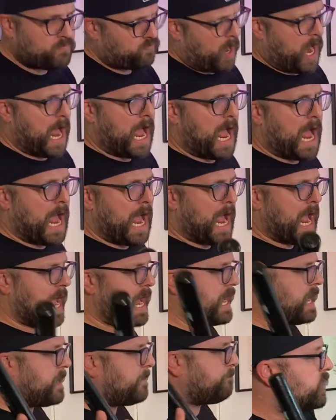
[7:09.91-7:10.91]

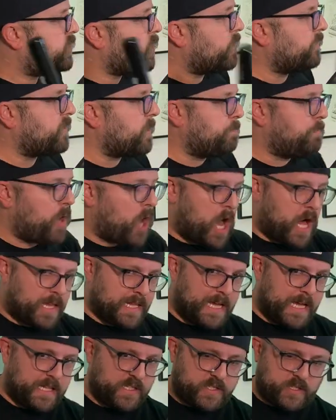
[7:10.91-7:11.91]
Right? So if the ball
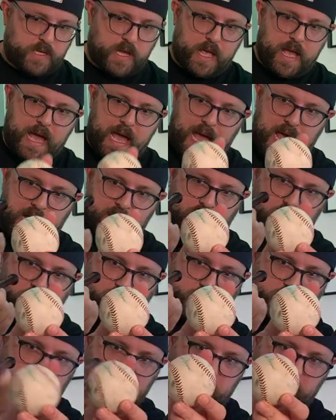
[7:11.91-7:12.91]
hits at
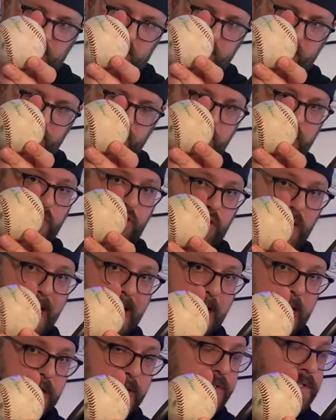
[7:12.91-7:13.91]
zero
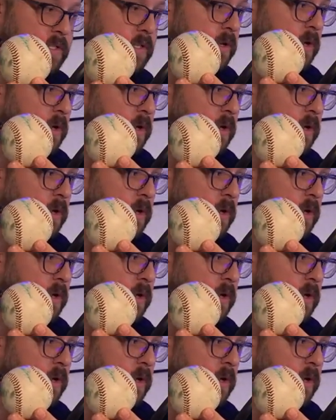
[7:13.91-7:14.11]
degrees,